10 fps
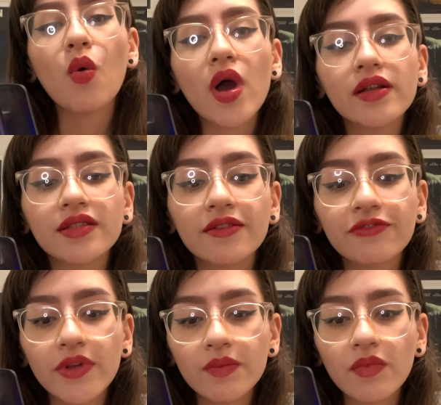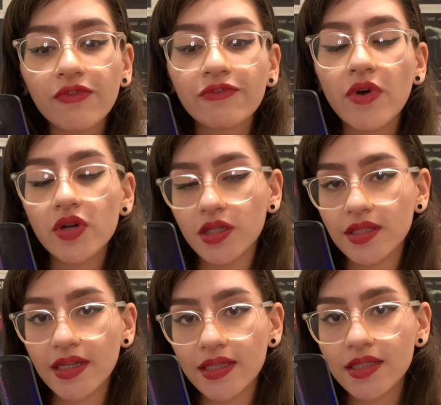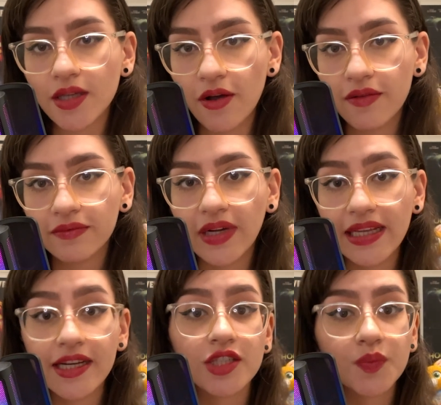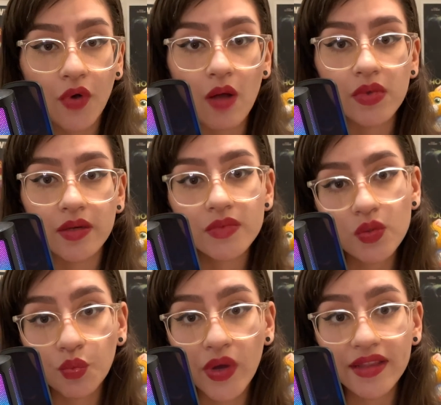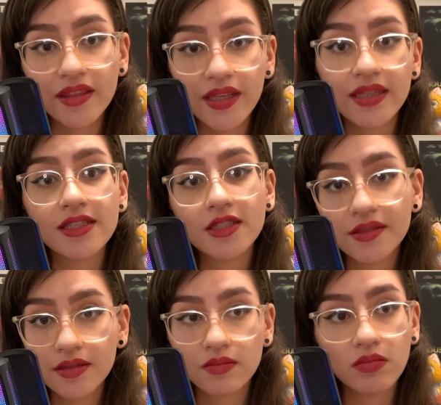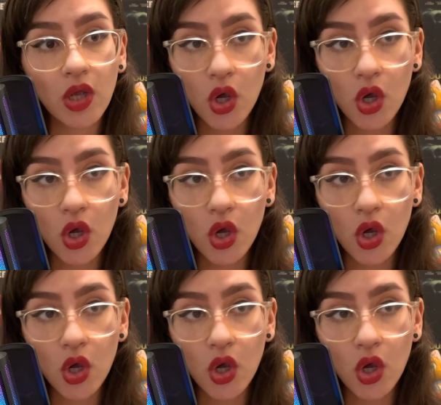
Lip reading: While the film focuses on Valeria's problems with this